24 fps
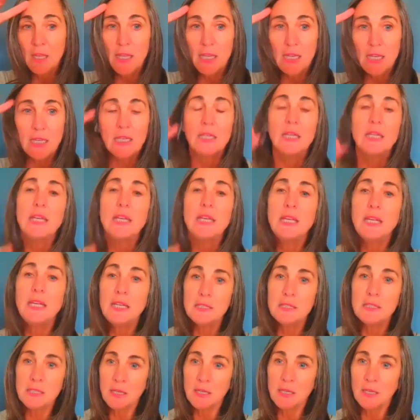they can
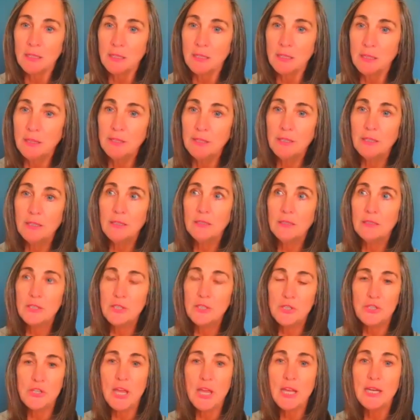eat the
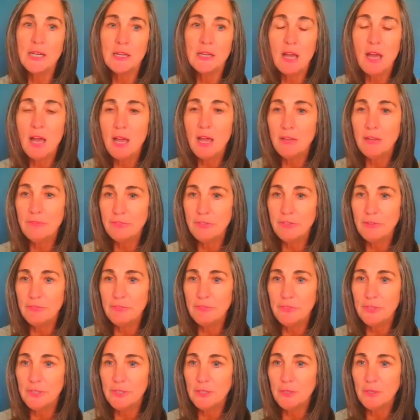shedding off
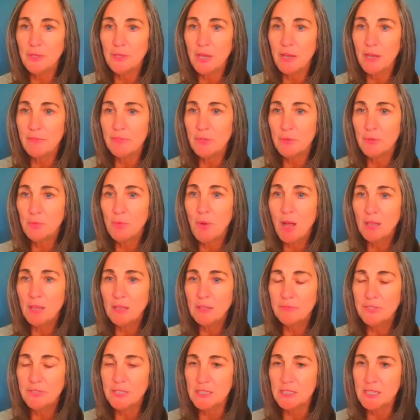of the wall
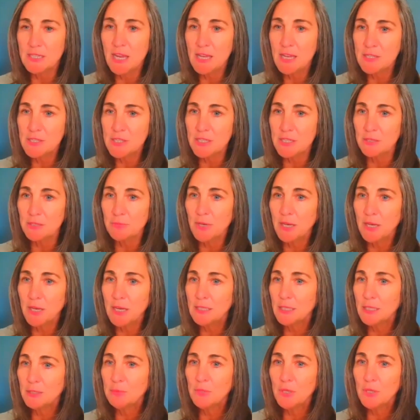of the intestine, right?
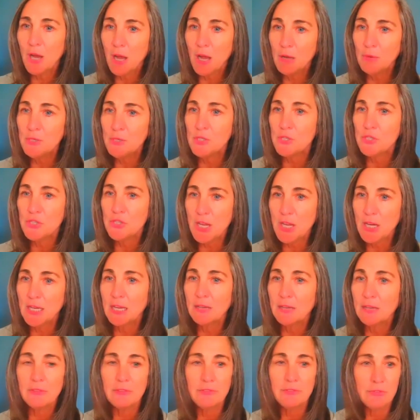Like we're always
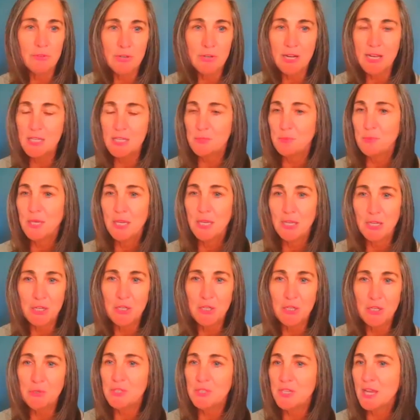shedding every 4 days, we get a
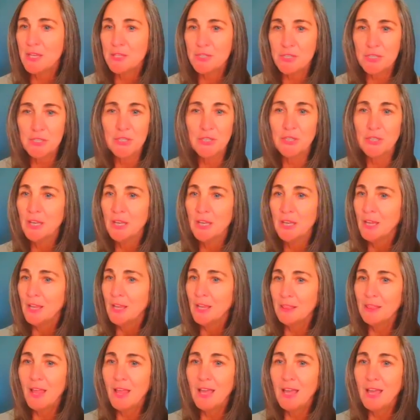new intestinal
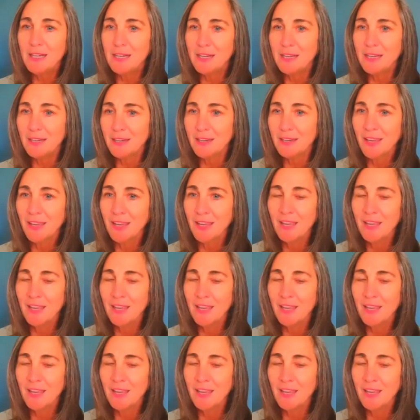lining.